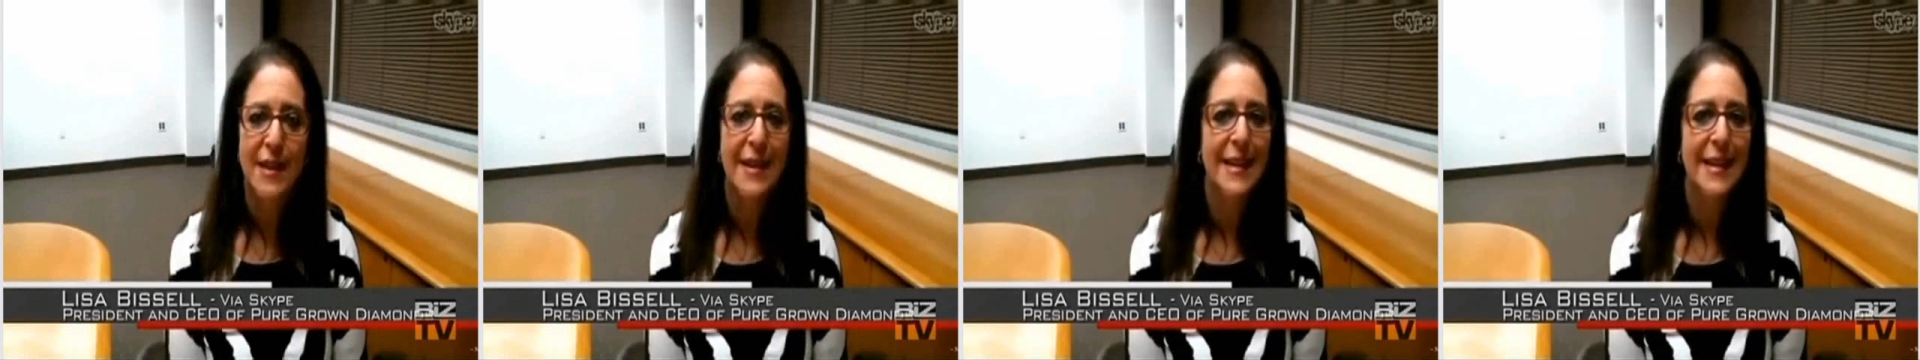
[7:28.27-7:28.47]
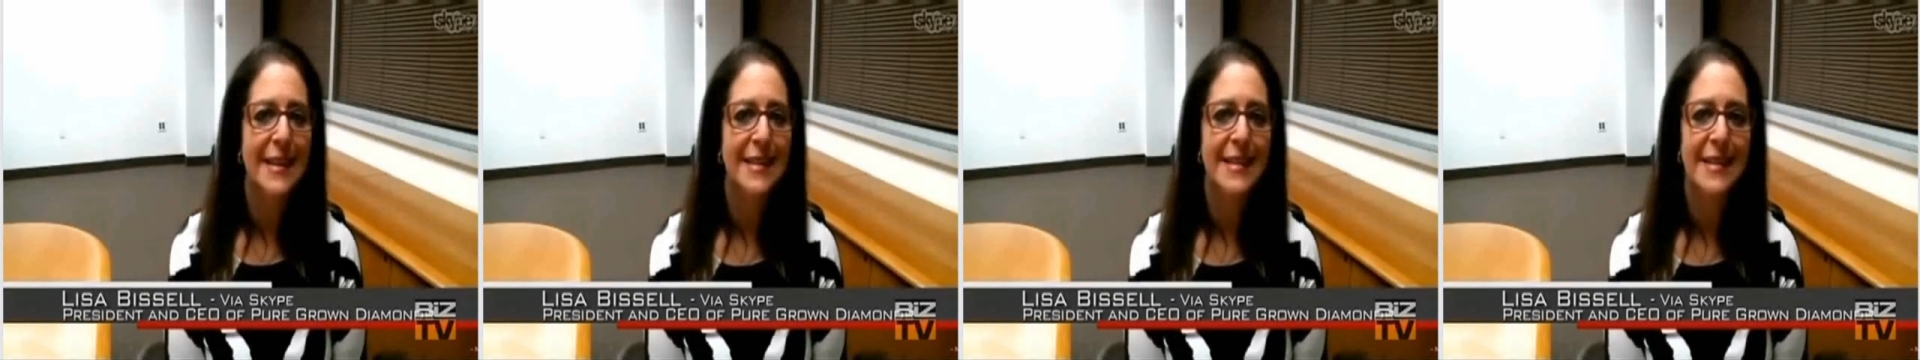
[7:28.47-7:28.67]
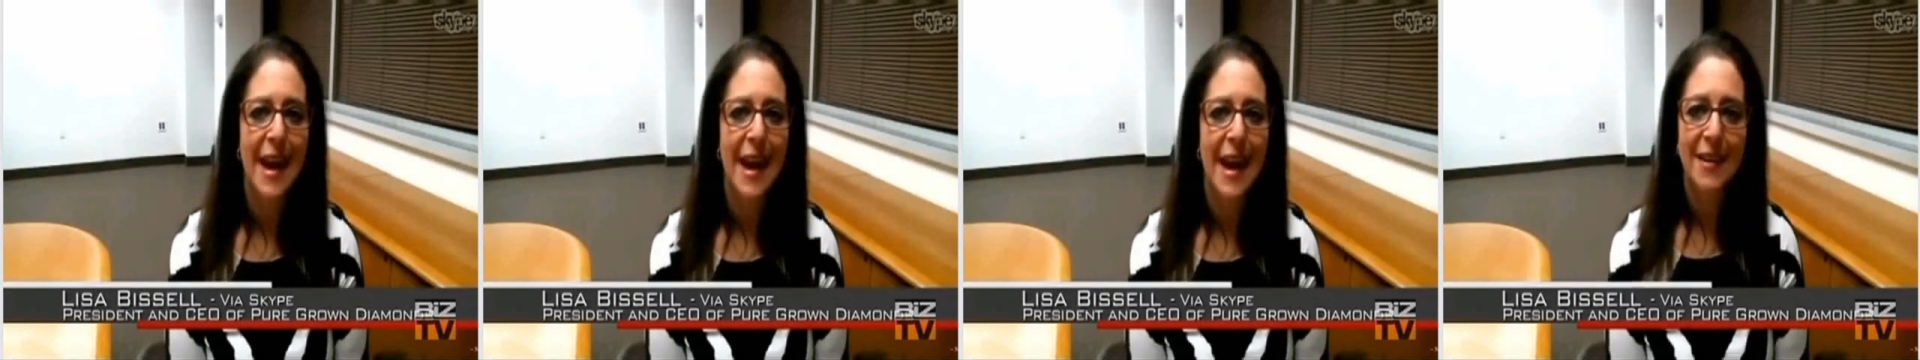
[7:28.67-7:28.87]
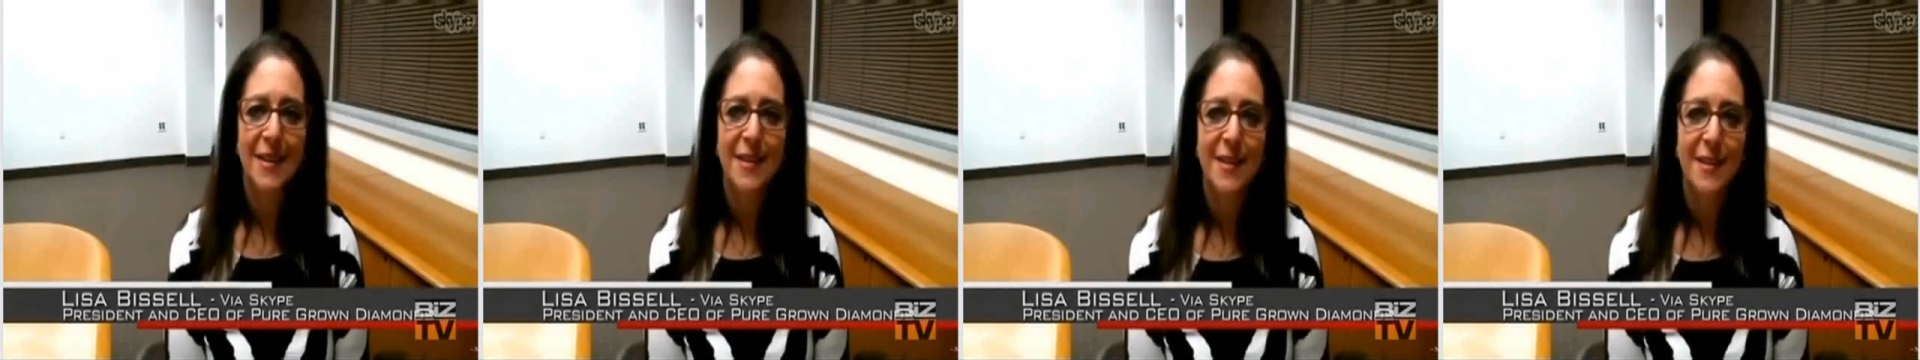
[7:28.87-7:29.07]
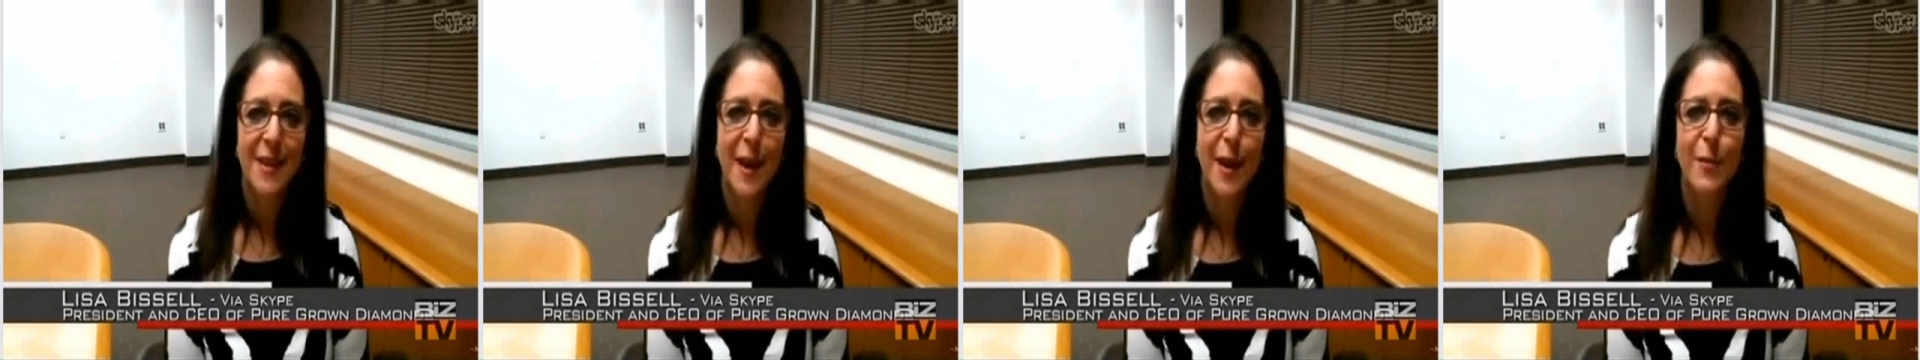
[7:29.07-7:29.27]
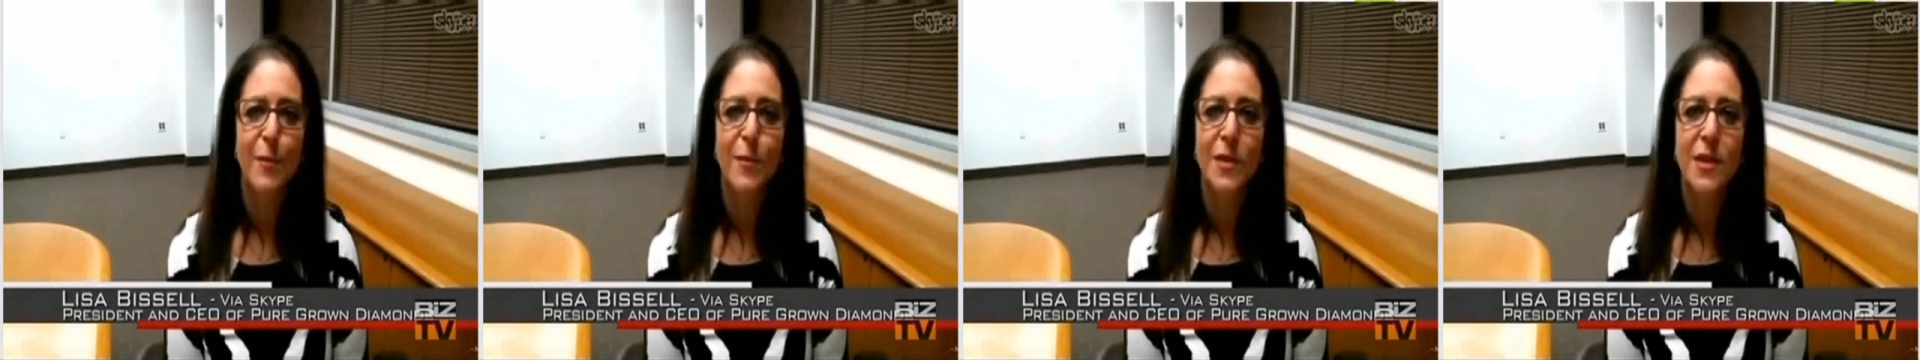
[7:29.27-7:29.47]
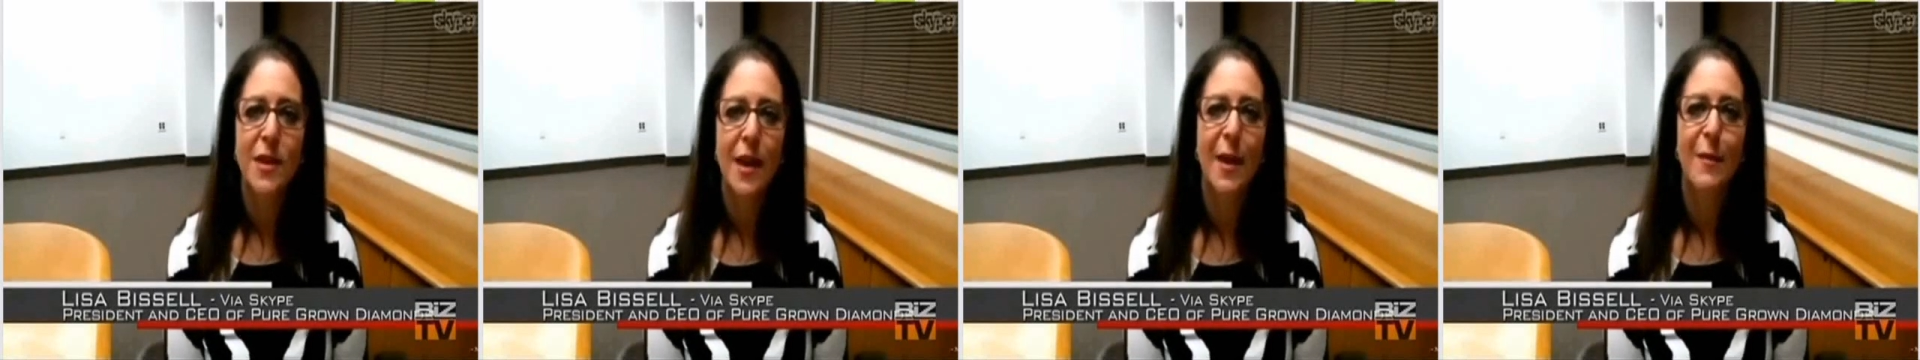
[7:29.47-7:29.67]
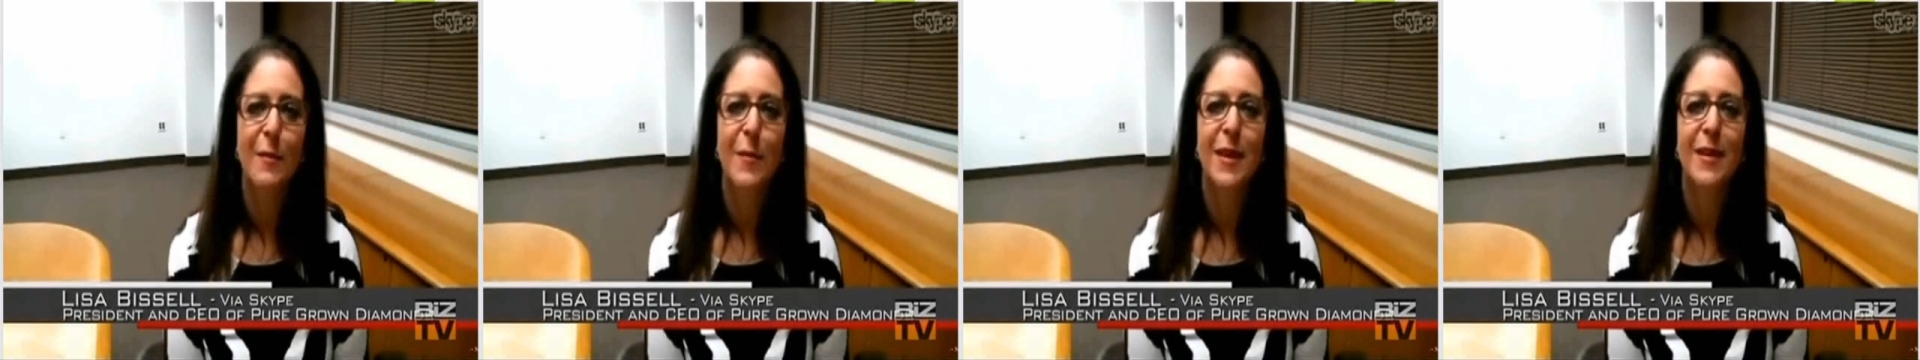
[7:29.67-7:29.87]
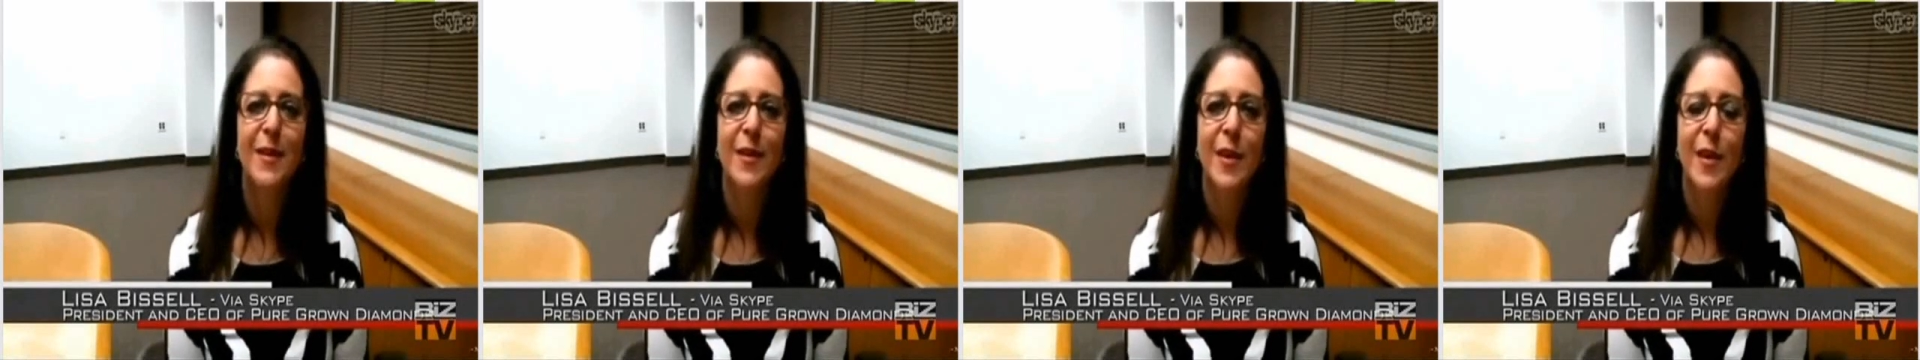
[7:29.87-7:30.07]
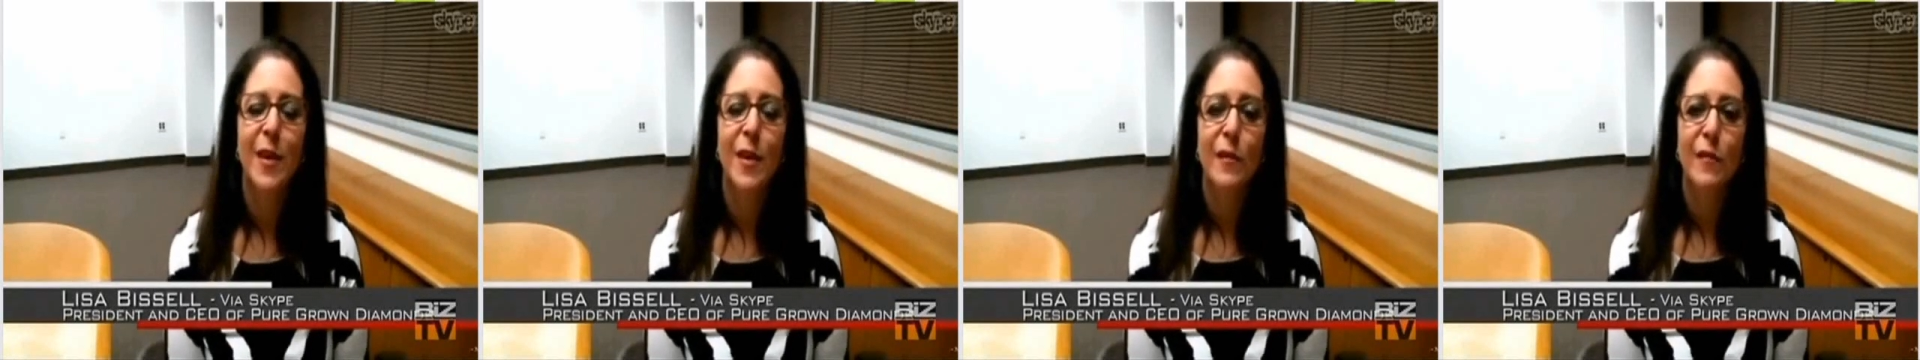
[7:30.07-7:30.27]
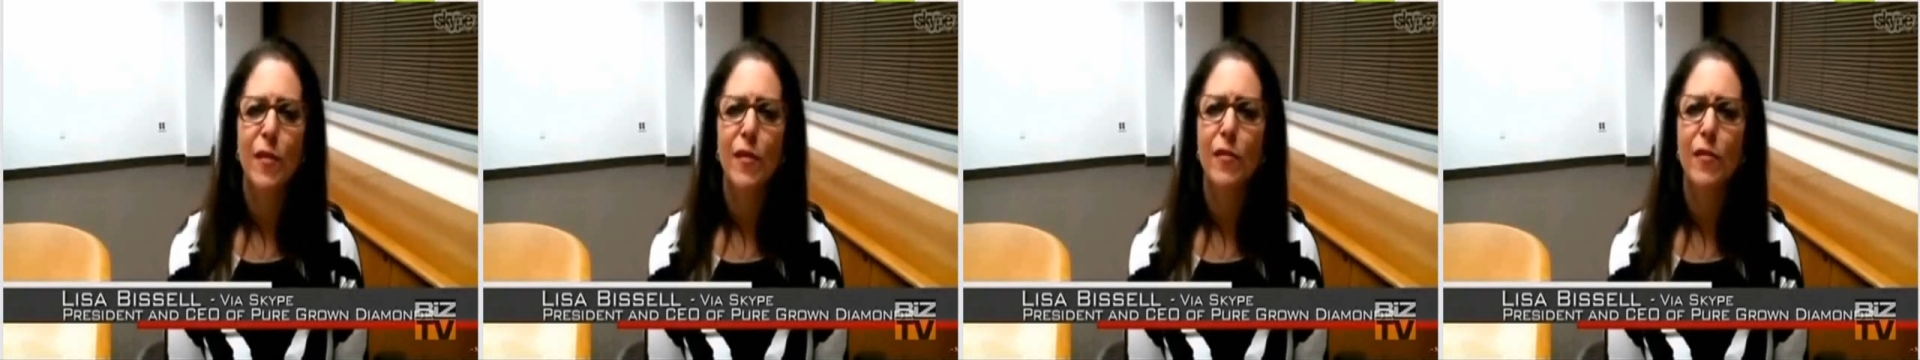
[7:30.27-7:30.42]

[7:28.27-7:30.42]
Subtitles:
the exact same diamond